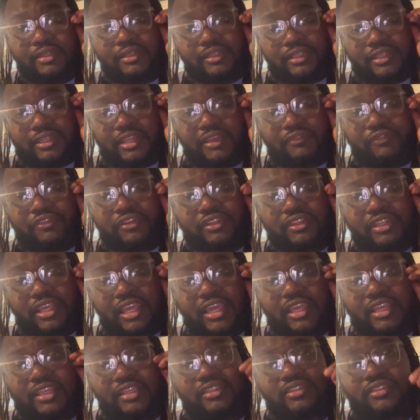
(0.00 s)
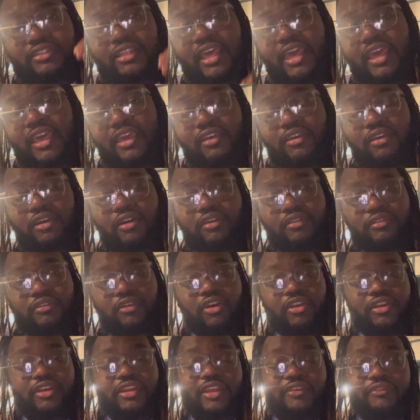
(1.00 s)
different things that
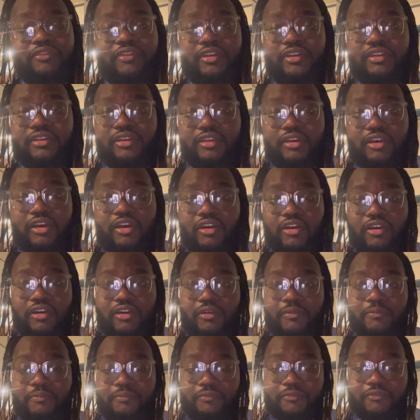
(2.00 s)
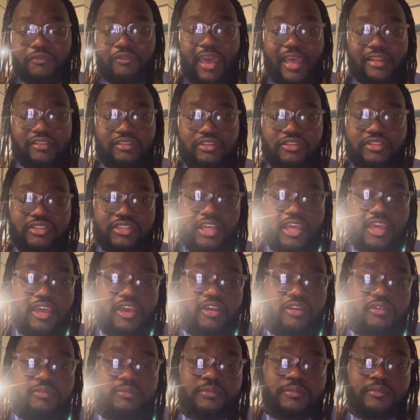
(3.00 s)
are different factors that
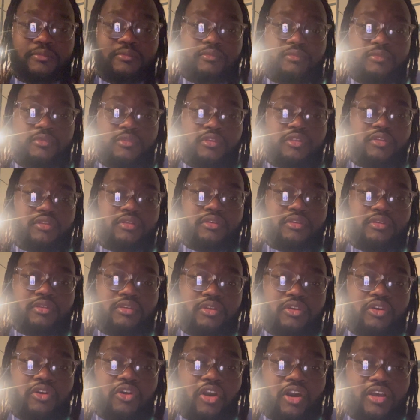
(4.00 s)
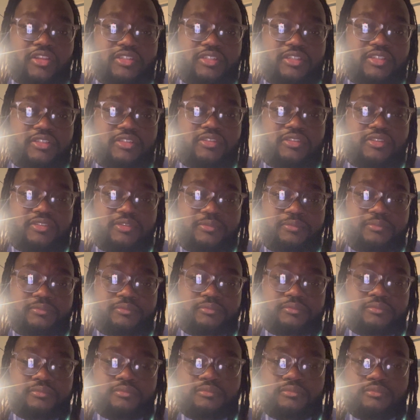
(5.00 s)
causes
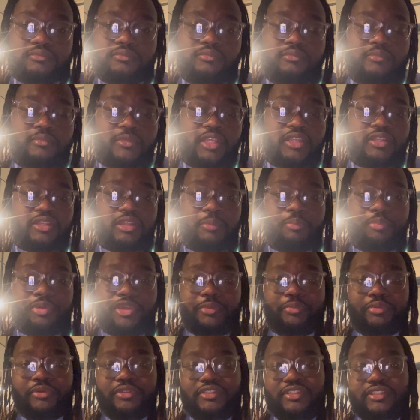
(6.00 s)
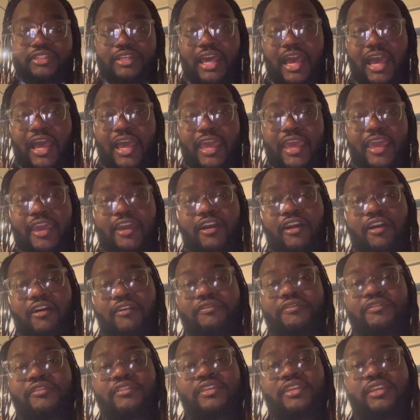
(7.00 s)
the people to not have
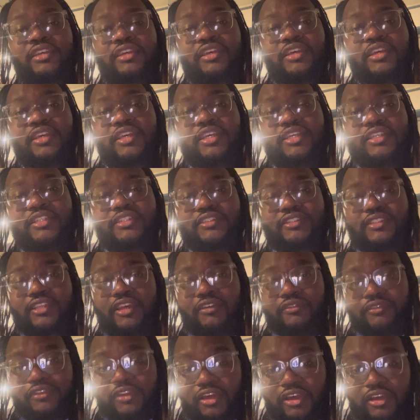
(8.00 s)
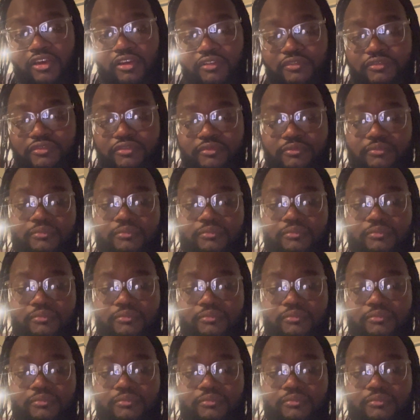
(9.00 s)
self-love.